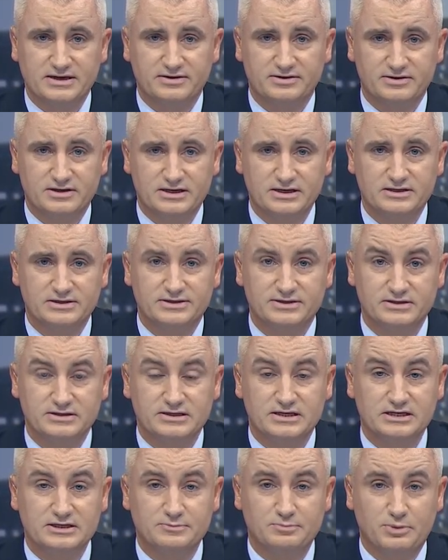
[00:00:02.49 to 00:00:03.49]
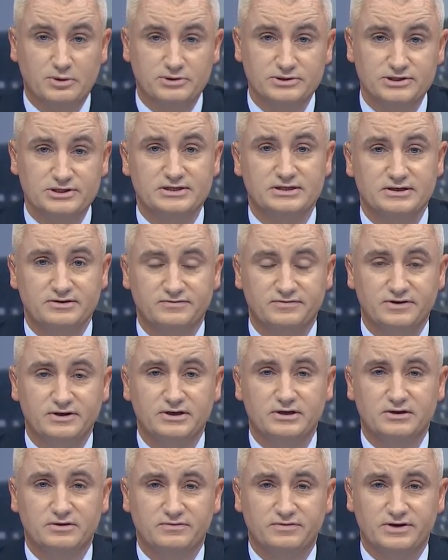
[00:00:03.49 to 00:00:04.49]
athletes that test positive
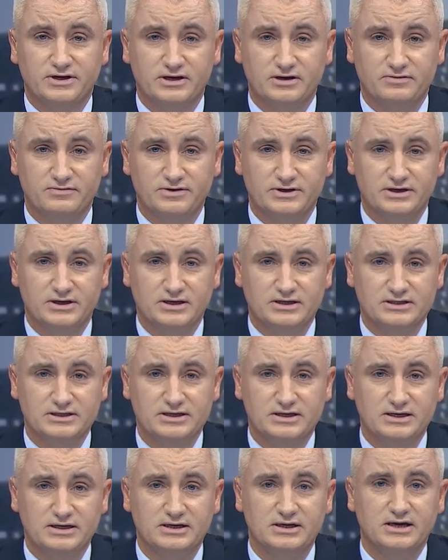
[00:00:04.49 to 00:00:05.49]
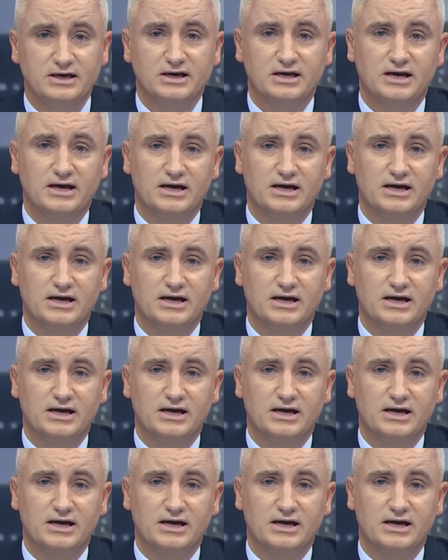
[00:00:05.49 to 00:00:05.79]
for COVID-19